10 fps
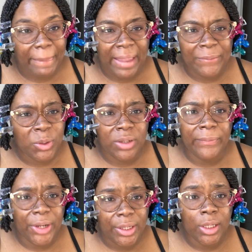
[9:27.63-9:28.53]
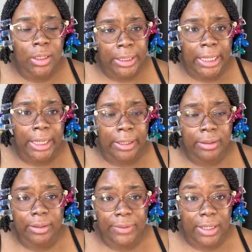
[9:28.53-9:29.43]
After a very long day
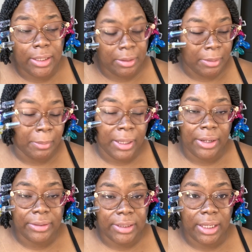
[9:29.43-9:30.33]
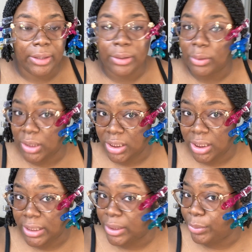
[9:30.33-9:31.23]
of getting my hair together, this
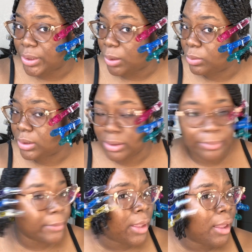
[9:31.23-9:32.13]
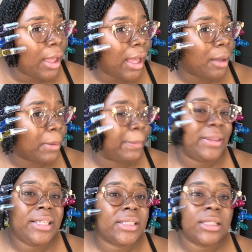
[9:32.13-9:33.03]
is the results. I put
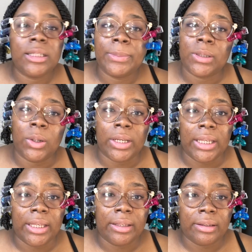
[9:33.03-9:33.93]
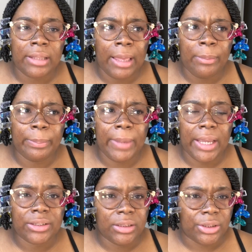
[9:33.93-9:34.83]
these clips on it. I'm
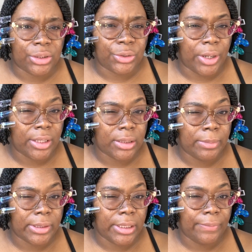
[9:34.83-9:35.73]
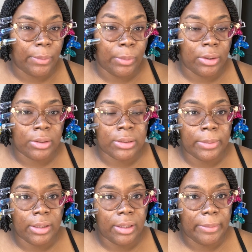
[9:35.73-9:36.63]
actually just trying something to see if it works,
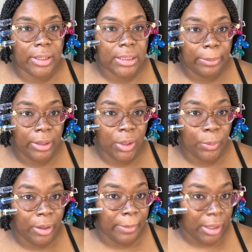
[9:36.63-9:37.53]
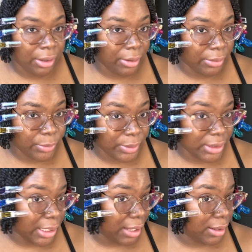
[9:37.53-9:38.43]
but because I plan on wearing my hair
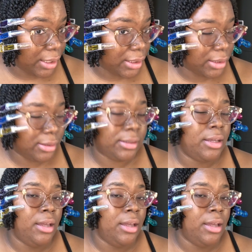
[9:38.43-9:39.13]
twisted out like this,